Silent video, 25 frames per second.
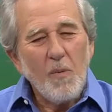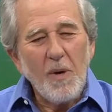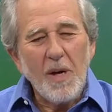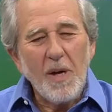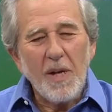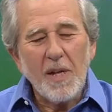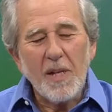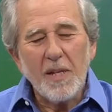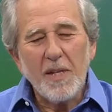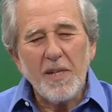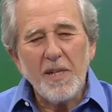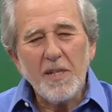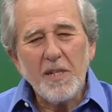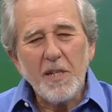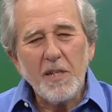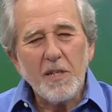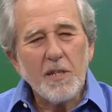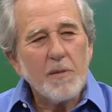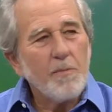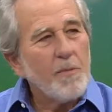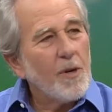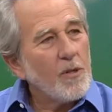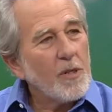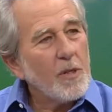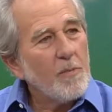Well, this is the
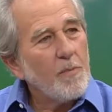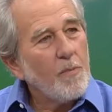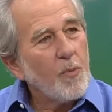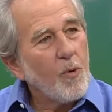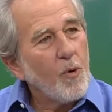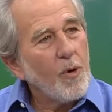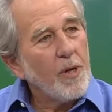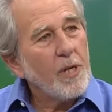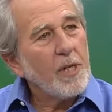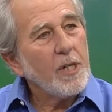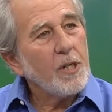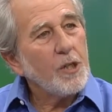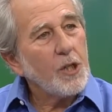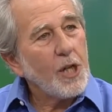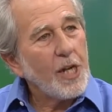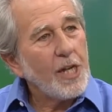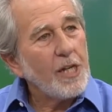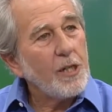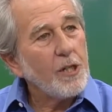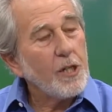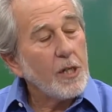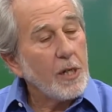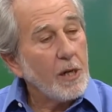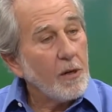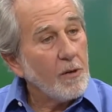most important
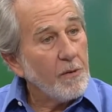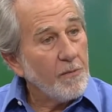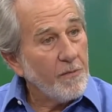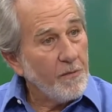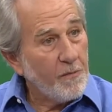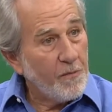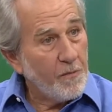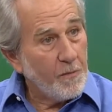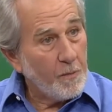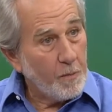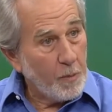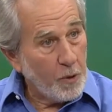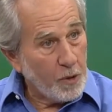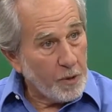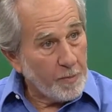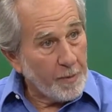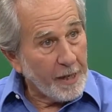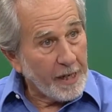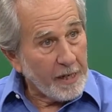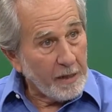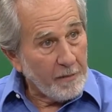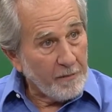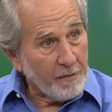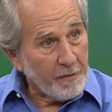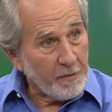change in our
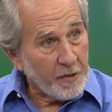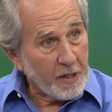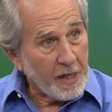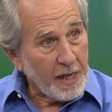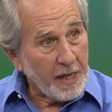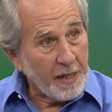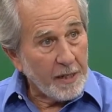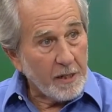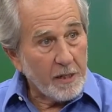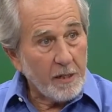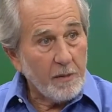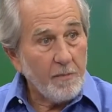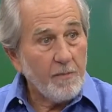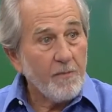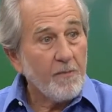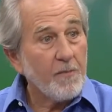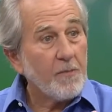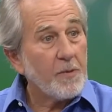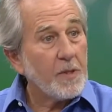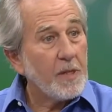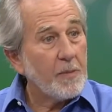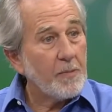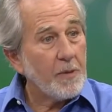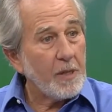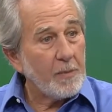perspective of science,
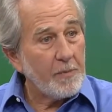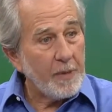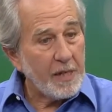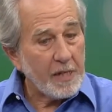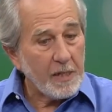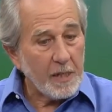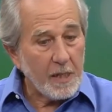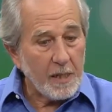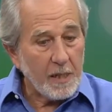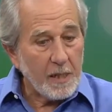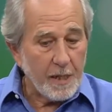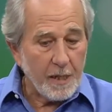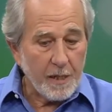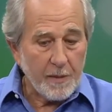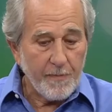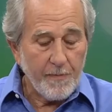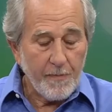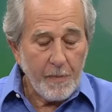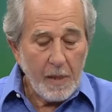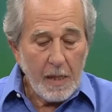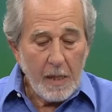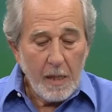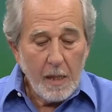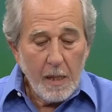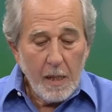simply based on this.
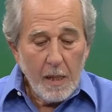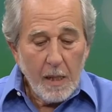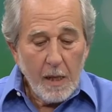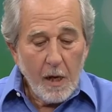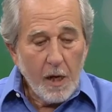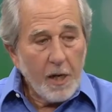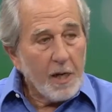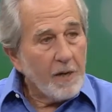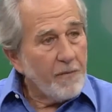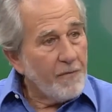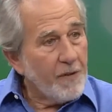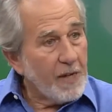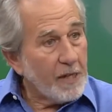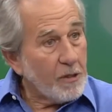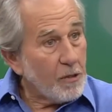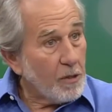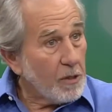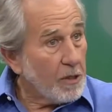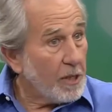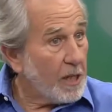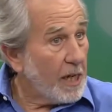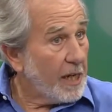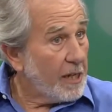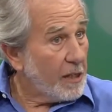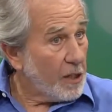Our conventional
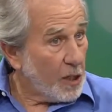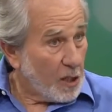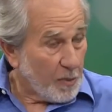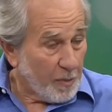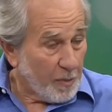science,